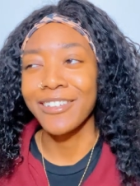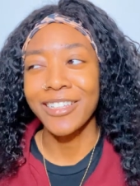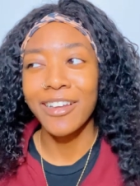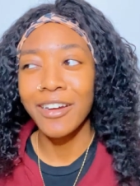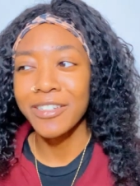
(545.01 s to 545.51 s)

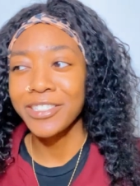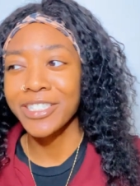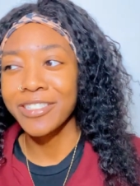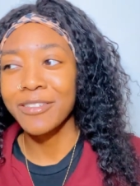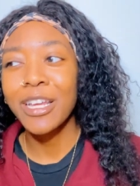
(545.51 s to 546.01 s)
dogs,
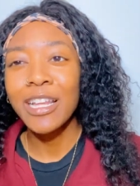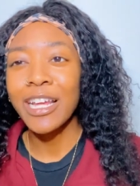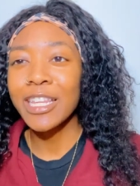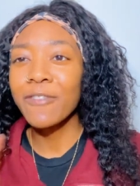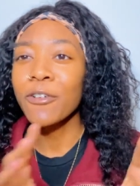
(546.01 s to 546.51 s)
just
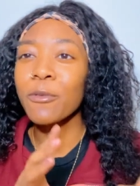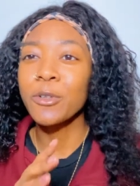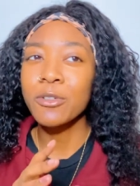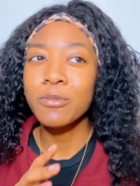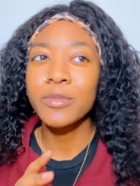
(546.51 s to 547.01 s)
like different
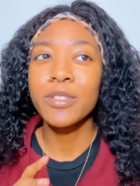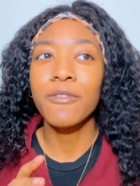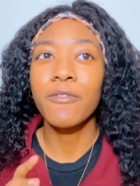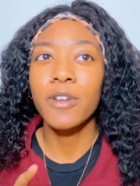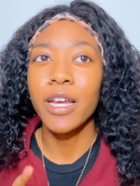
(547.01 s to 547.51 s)
rooms
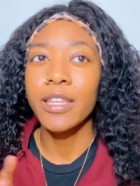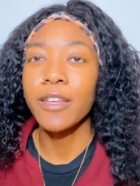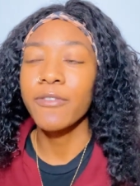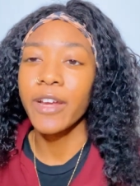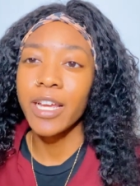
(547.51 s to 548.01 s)
for like
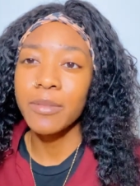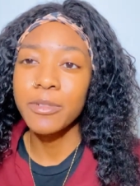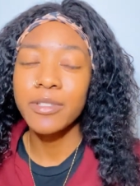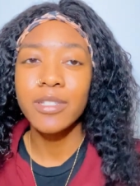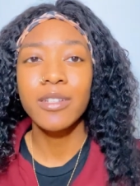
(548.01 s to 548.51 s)
different
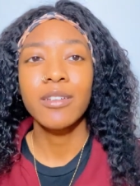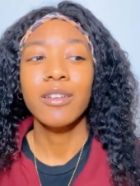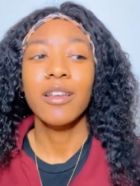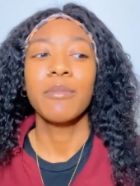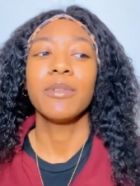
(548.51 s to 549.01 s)
animals
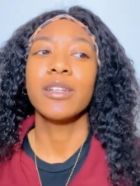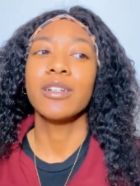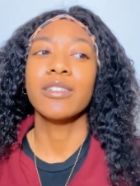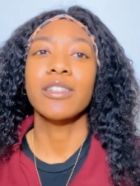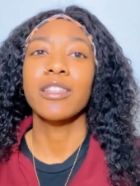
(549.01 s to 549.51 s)

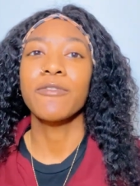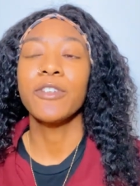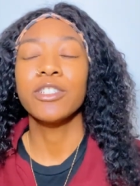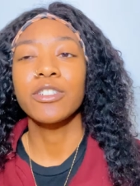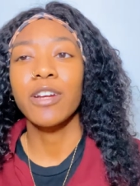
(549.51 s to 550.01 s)
because in the
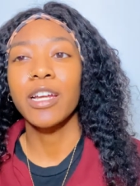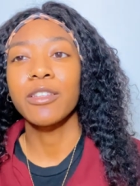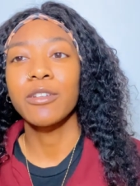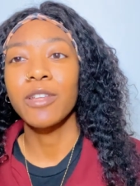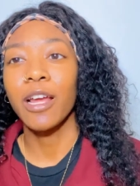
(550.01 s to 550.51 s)
future I
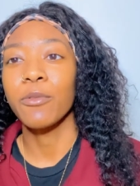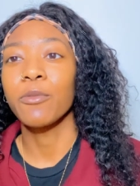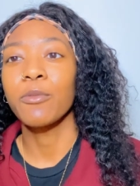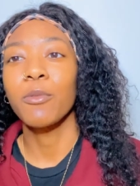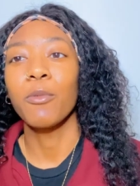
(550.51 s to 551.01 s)
like
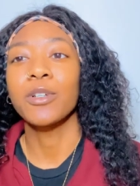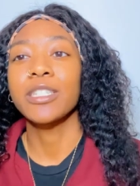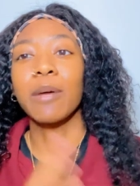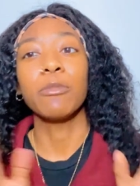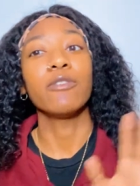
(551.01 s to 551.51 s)
once
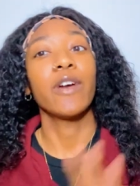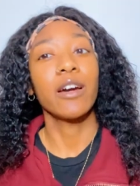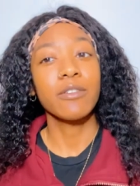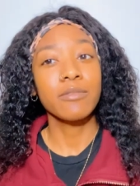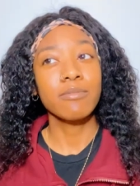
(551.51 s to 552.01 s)
I move
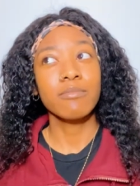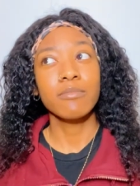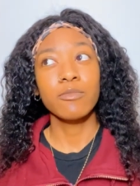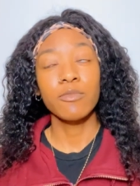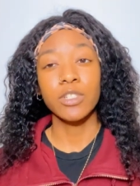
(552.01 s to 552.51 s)
out,
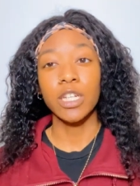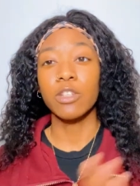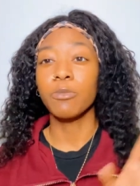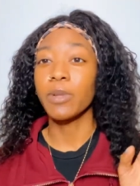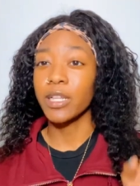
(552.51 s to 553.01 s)
which I
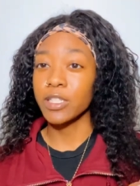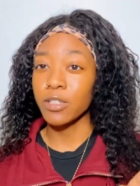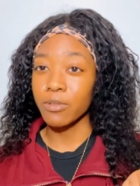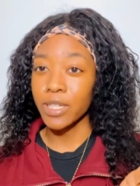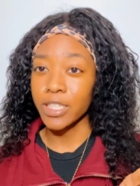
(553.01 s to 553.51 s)
do plan to
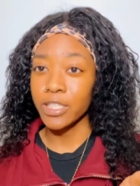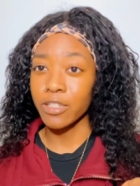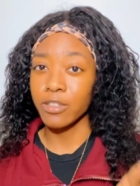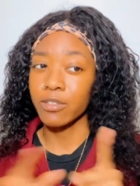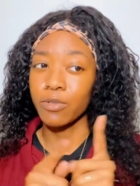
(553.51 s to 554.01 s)
do next
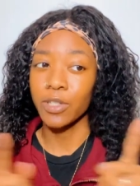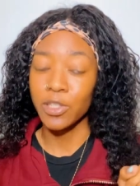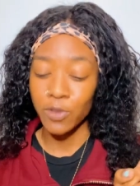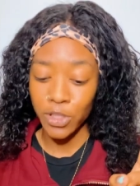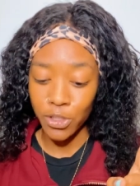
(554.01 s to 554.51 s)
year
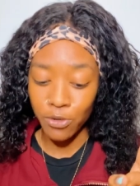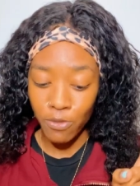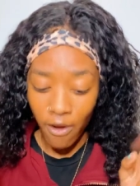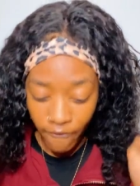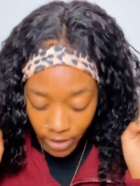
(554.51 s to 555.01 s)
2022,
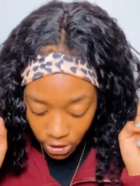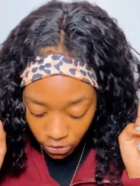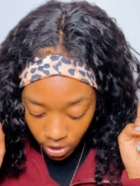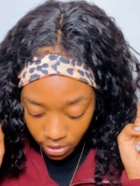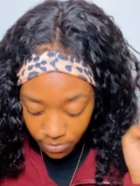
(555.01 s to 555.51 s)
fingers
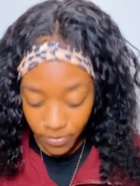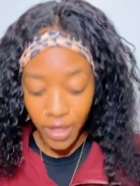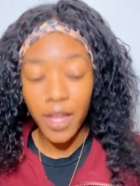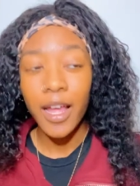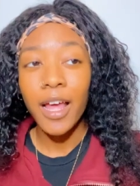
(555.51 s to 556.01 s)
crossed.
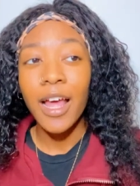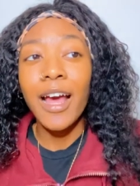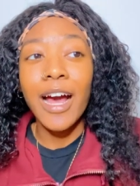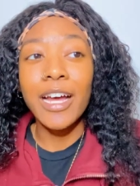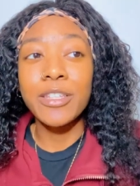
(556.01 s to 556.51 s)

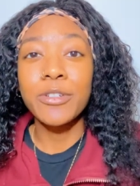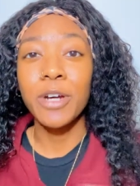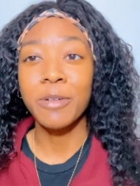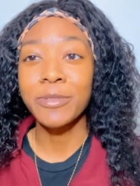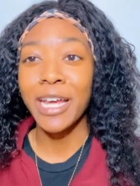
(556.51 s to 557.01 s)
I do
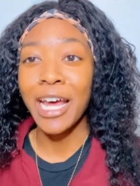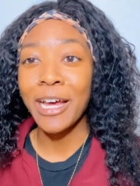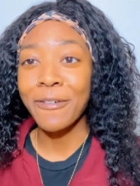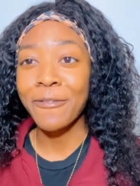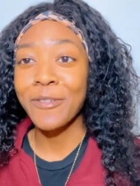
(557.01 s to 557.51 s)
hope to
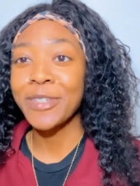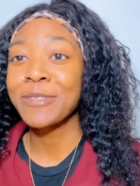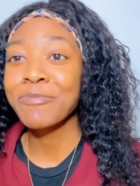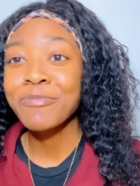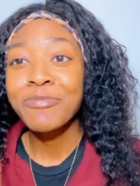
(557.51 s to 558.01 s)
have
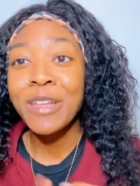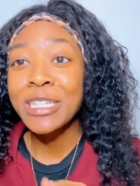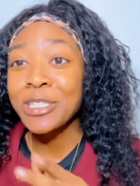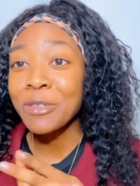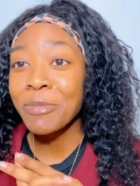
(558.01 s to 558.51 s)

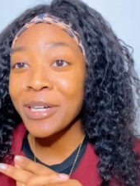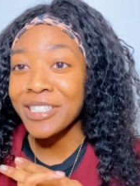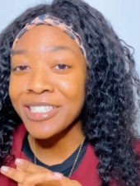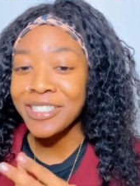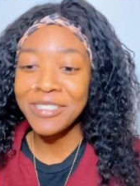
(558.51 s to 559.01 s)
two
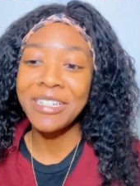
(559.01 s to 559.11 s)
bunnies.